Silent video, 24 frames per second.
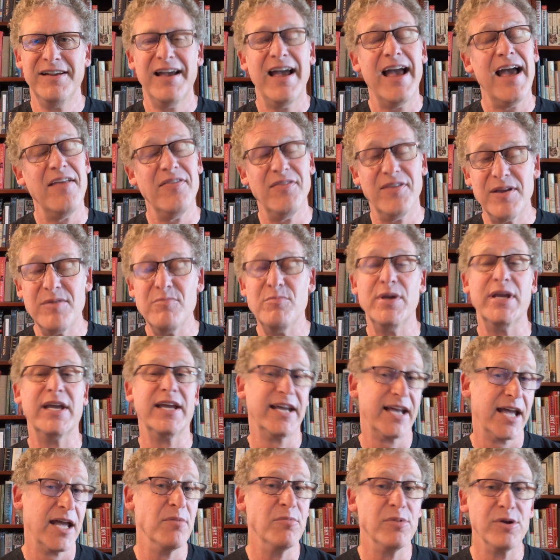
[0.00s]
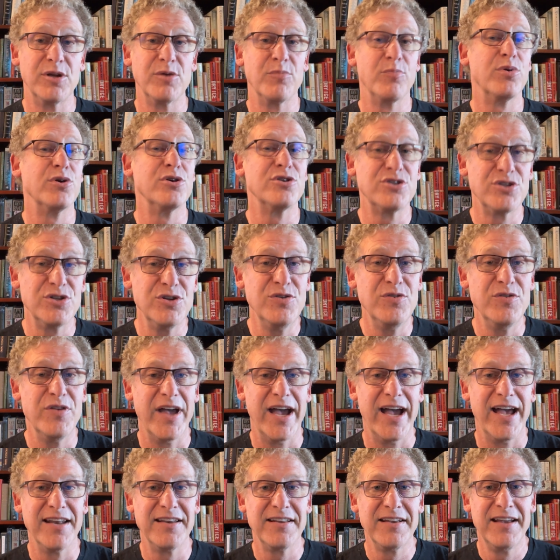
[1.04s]
and then being able to pursue
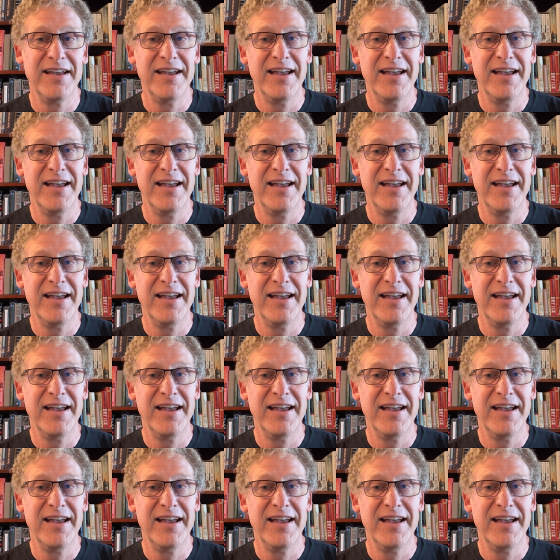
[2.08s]
that